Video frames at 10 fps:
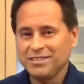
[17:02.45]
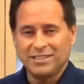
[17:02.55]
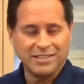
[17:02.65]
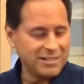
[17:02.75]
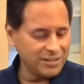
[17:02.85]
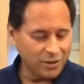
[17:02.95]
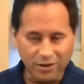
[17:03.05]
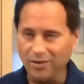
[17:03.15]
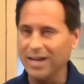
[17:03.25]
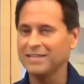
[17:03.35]
and
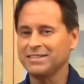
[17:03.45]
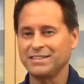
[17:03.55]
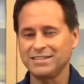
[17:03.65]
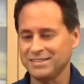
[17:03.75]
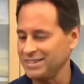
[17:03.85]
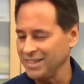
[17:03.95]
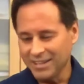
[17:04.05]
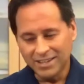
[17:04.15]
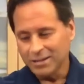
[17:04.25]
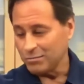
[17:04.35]
car accidents and
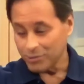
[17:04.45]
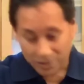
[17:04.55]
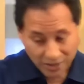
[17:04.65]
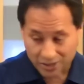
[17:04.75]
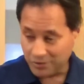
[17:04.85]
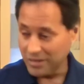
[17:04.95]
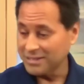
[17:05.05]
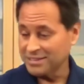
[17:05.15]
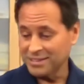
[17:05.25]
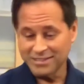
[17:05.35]
motorcycle
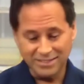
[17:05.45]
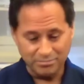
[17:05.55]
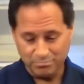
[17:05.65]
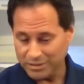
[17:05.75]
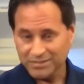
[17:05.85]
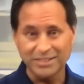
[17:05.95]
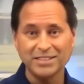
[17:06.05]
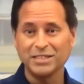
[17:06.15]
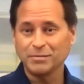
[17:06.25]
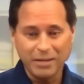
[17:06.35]
accidents, busted
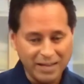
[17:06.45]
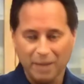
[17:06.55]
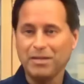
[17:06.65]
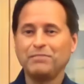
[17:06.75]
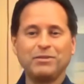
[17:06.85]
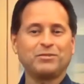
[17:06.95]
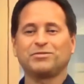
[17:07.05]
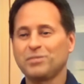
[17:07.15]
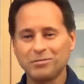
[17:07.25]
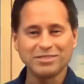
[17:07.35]
up. I mean, I've been through
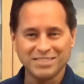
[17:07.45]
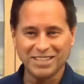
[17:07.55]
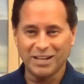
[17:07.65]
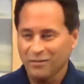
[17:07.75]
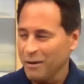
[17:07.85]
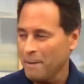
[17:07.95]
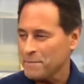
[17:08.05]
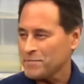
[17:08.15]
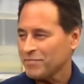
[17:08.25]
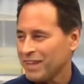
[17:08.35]
so much stuff,
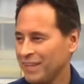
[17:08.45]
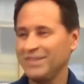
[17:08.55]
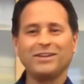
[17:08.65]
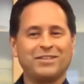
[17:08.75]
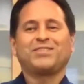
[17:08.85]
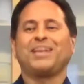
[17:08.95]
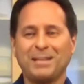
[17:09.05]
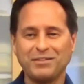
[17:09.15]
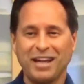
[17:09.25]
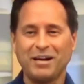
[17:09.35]
and then I'm going to check out
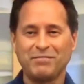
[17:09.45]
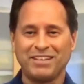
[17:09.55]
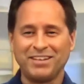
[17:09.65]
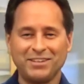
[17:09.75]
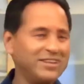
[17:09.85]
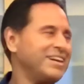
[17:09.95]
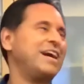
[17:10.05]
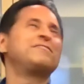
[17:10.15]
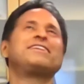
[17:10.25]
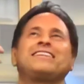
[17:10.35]
with a habanero.
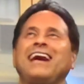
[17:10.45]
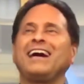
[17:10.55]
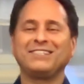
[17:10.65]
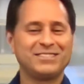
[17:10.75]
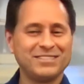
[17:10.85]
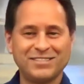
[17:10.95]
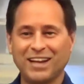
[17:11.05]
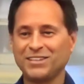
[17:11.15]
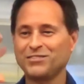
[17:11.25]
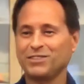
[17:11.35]
I mean, I just
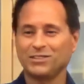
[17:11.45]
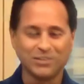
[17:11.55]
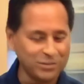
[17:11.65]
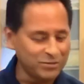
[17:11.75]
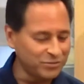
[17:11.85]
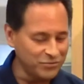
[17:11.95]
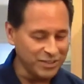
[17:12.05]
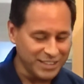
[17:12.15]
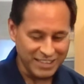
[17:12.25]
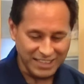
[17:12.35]
found it so
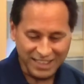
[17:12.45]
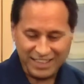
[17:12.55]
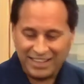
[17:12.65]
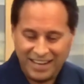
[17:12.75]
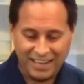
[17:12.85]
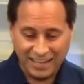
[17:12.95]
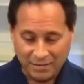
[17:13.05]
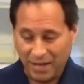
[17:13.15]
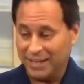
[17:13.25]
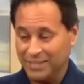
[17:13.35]
funny, and
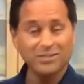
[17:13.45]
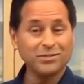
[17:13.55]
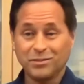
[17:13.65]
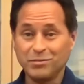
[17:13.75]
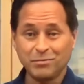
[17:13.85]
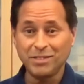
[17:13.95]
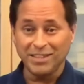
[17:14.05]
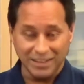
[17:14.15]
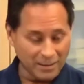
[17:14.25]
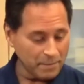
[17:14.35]
I still couldn't
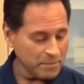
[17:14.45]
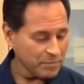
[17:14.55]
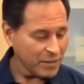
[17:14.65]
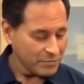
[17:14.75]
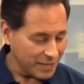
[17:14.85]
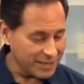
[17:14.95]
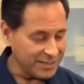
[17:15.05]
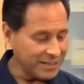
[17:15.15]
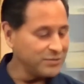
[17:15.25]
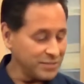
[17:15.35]
breathe. But I
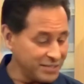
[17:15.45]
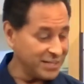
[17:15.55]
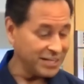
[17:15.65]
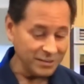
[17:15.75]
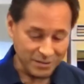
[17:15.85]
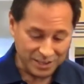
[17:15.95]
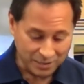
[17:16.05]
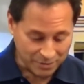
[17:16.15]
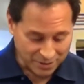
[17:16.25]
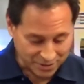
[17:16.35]
thought I was going to check out with a
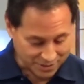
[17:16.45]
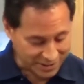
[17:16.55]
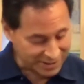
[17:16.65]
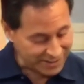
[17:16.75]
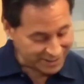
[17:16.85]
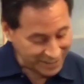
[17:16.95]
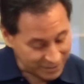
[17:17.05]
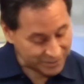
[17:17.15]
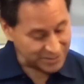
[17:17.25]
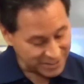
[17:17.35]
habanero, and I thought that
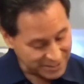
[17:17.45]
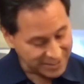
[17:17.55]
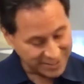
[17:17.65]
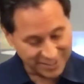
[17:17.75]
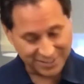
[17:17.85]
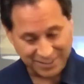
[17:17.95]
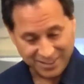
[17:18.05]
was just,